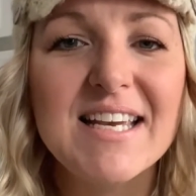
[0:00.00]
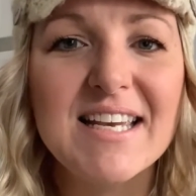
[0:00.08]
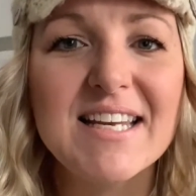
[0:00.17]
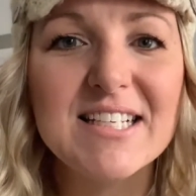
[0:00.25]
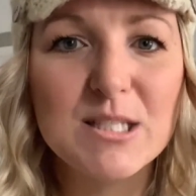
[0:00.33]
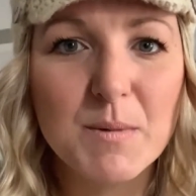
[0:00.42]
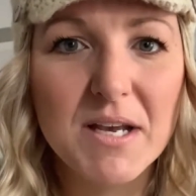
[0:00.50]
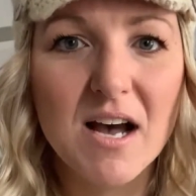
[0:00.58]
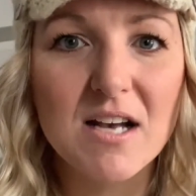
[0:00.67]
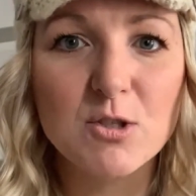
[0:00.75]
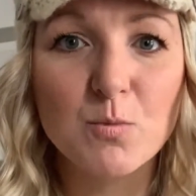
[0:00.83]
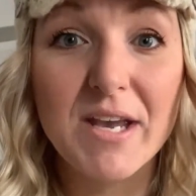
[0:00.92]
it is
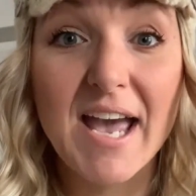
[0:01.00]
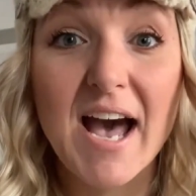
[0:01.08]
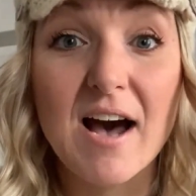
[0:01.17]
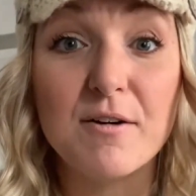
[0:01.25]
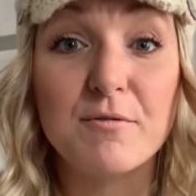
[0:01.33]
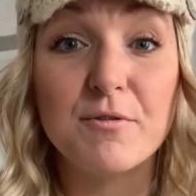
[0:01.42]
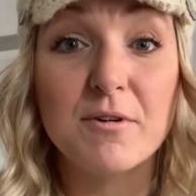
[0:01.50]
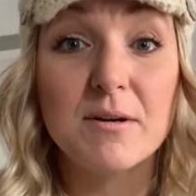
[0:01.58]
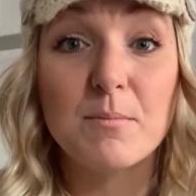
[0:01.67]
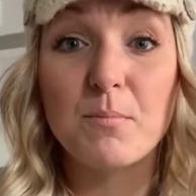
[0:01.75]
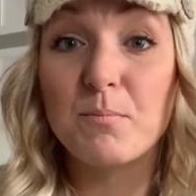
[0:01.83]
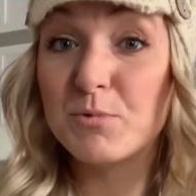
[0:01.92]
because we have
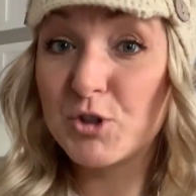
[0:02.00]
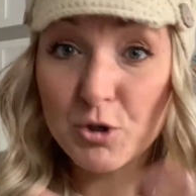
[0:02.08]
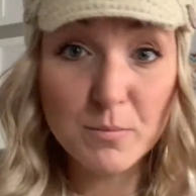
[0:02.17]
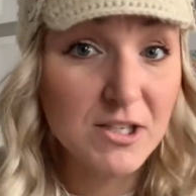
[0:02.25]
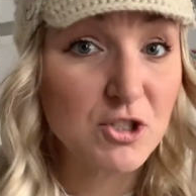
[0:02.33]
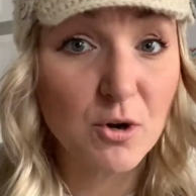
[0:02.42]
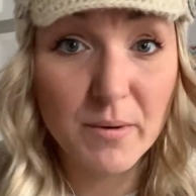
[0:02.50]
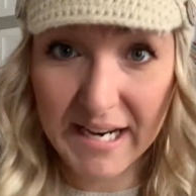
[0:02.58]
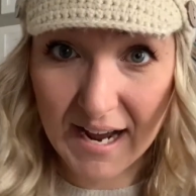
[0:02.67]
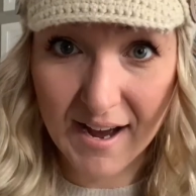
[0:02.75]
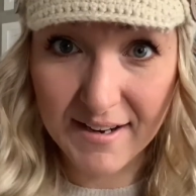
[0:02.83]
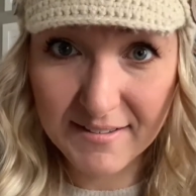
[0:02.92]
too much going
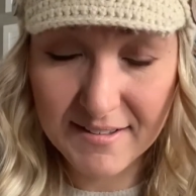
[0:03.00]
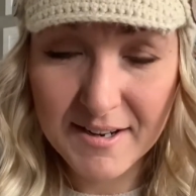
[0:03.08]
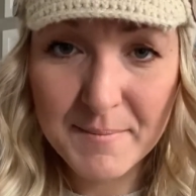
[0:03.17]
on.